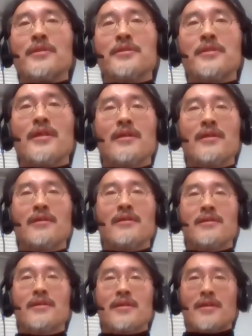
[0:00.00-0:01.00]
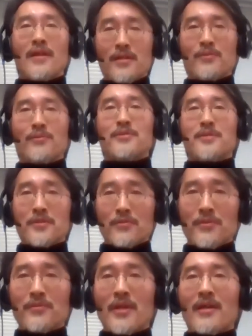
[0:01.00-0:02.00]
episodes were
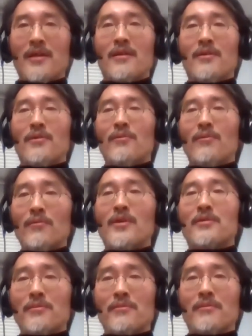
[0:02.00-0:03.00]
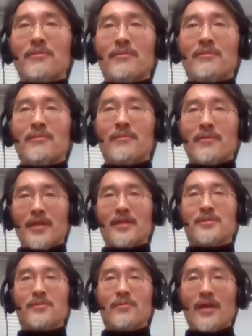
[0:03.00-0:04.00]
introduced, and those on top of
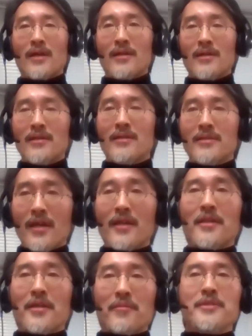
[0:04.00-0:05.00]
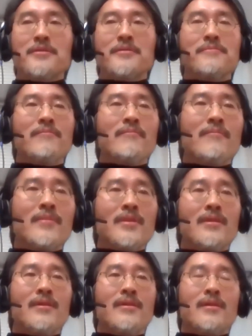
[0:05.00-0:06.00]
that, uh,
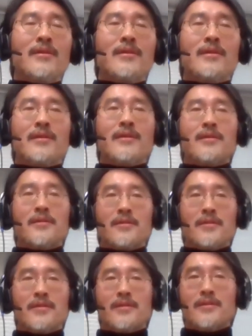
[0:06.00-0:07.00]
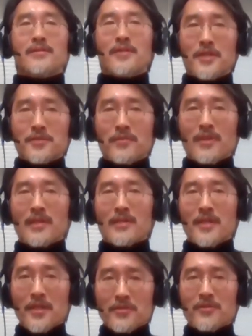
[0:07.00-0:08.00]
we were engulfed with, by
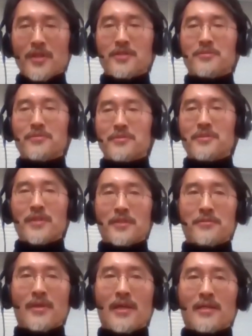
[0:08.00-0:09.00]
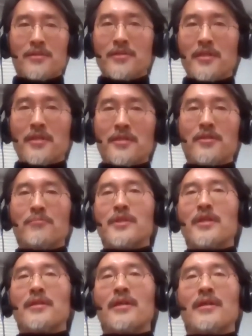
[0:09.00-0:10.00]
the music and images,
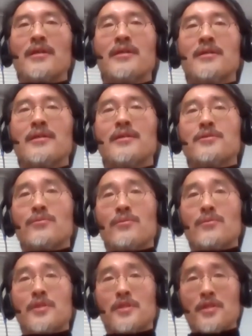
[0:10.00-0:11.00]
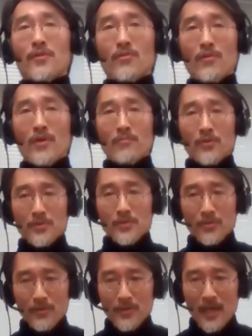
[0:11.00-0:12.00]
uh, which were quite
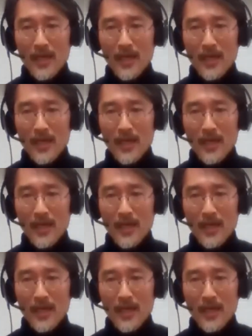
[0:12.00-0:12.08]
moving.